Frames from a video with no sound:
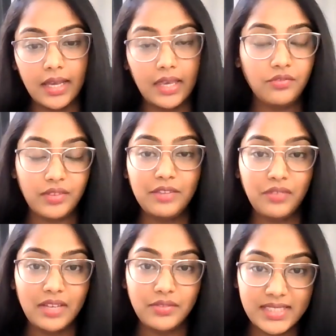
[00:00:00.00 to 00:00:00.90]
if
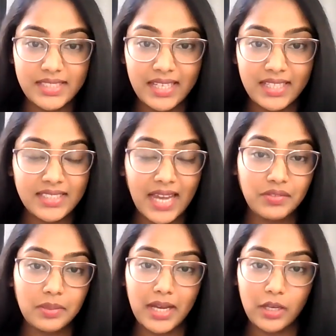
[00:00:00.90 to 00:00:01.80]
I was a dentist
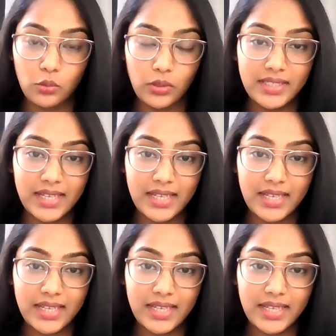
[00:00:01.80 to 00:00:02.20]
having my own